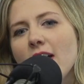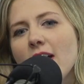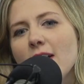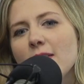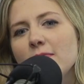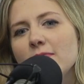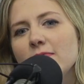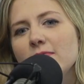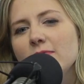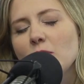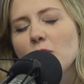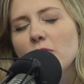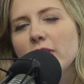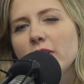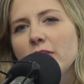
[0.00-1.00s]
I'm
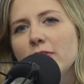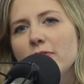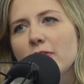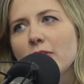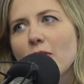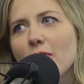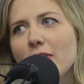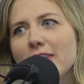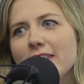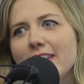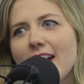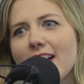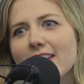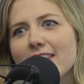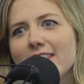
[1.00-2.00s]
totally good for going to
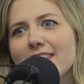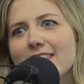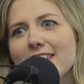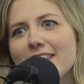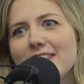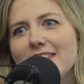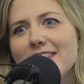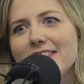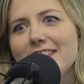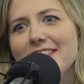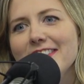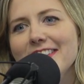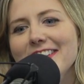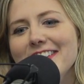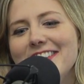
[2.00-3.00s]
Galaxy's Edge at
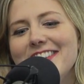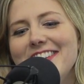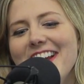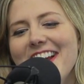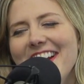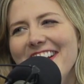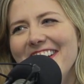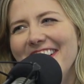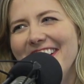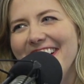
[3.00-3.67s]
Disney instead.